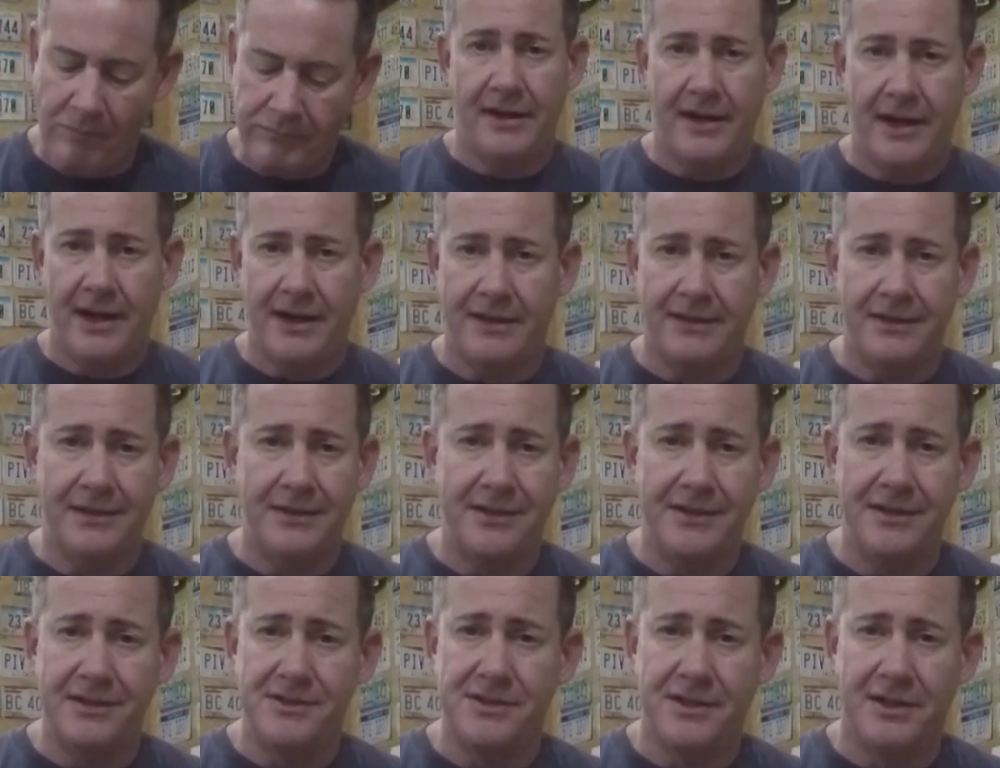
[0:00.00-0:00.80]
I could eat
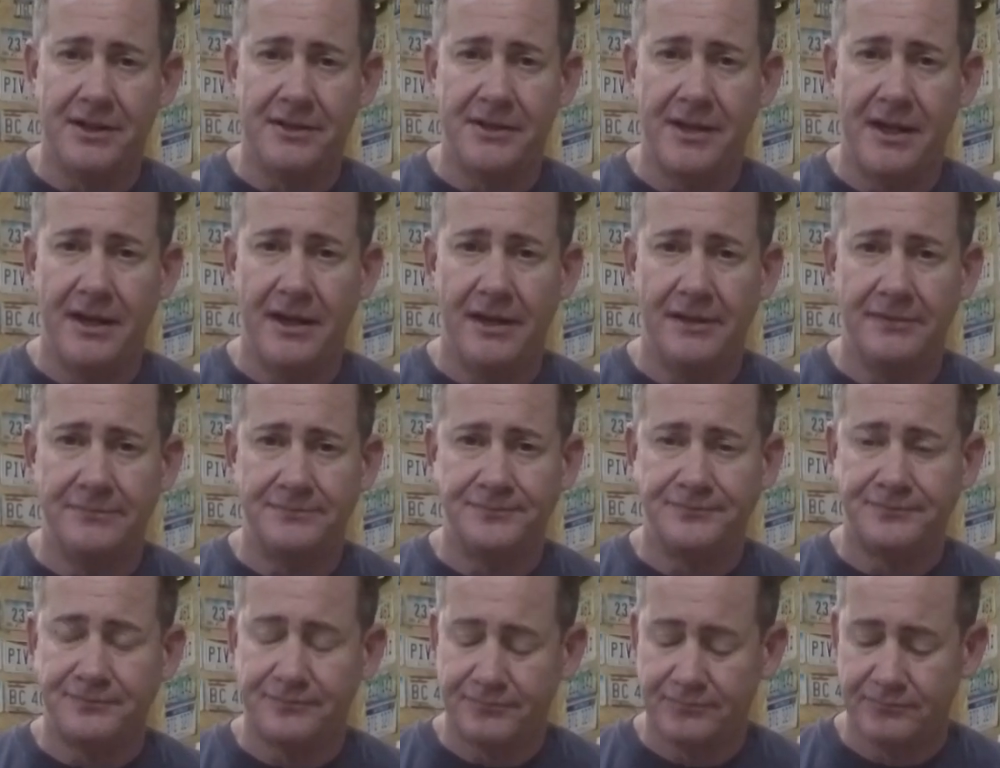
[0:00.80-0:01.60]
these all day.
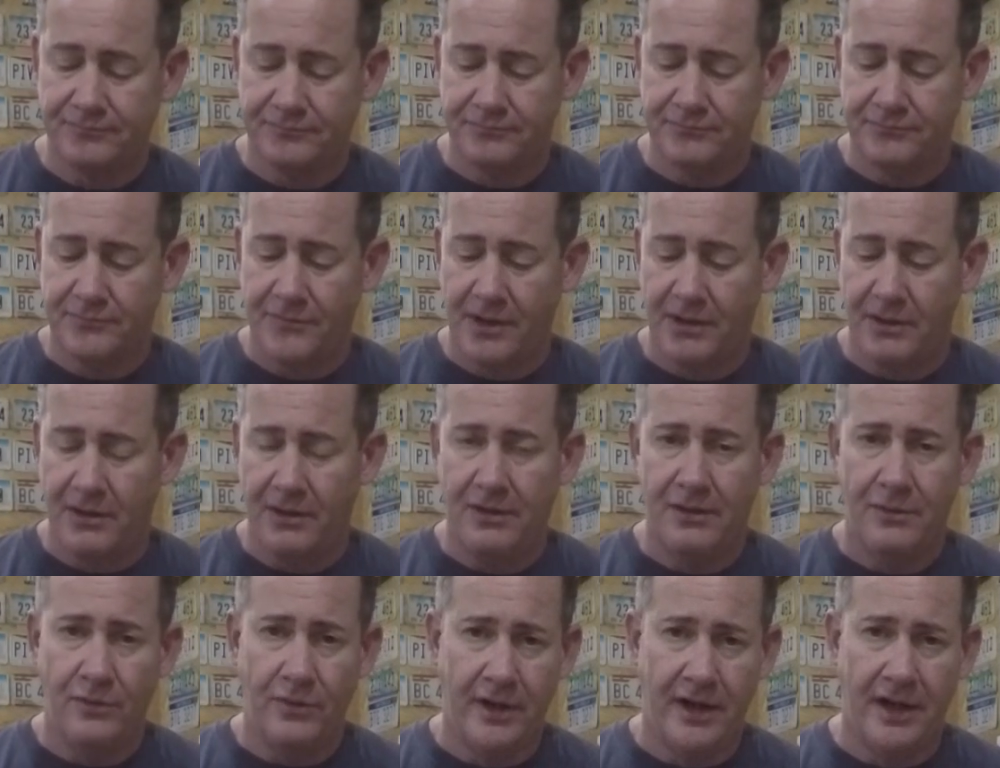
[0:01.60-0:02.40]

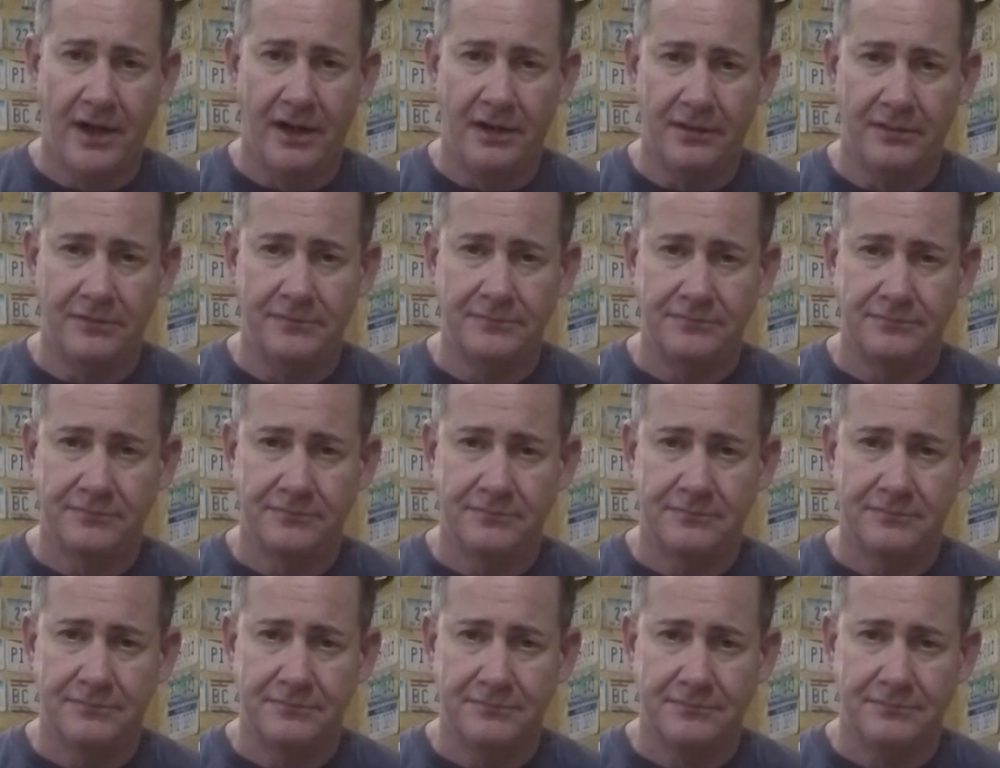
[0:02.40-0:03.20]
Well,
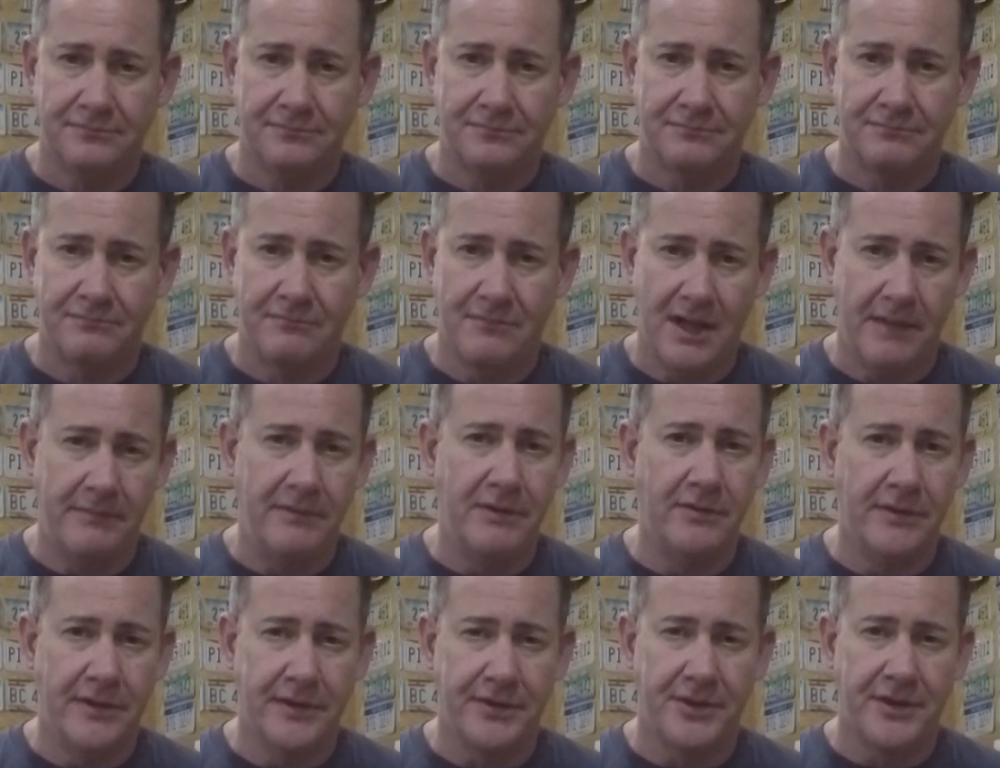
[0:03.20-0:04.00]
maybe
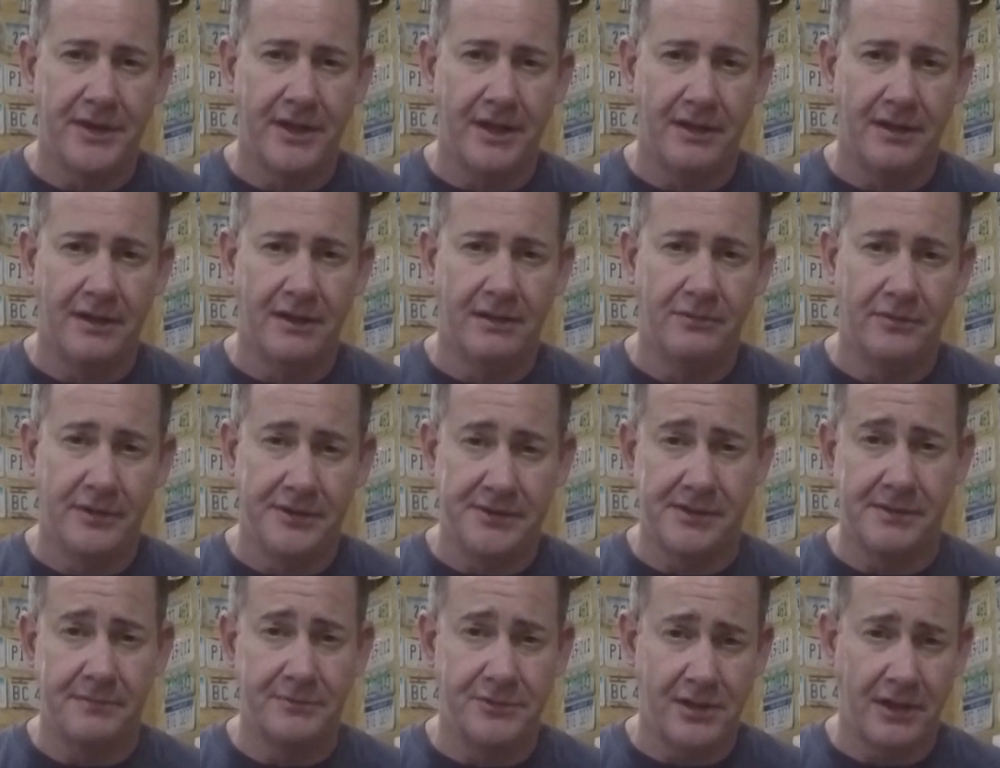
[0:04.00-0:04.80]
with
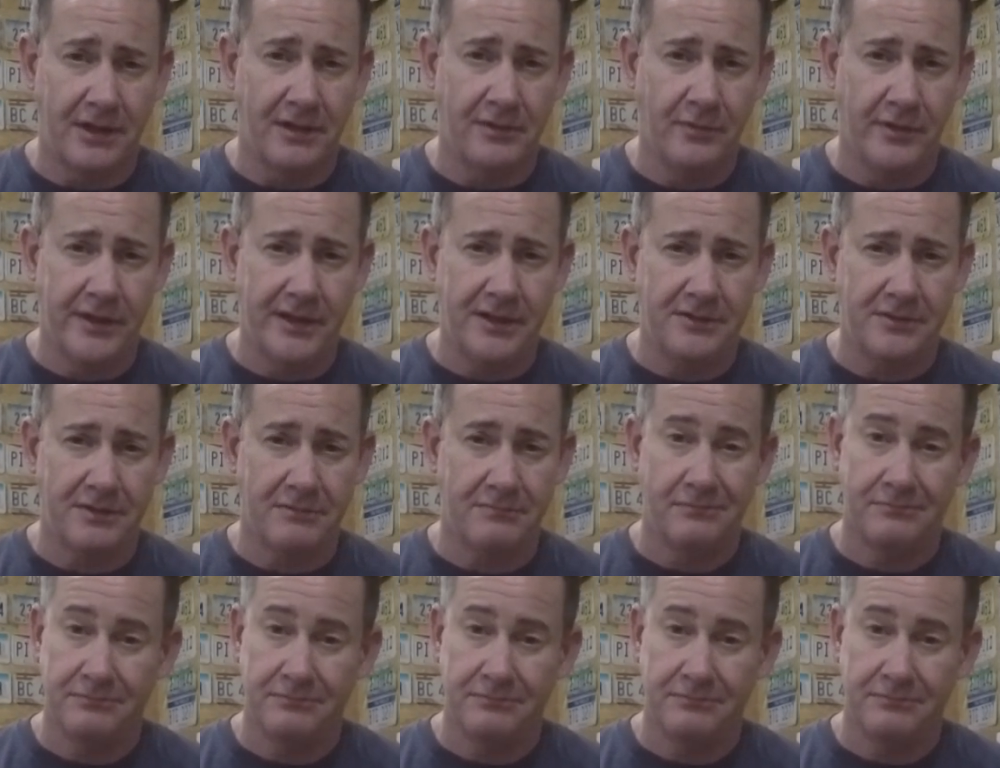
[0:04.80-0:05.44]
some chicken wings.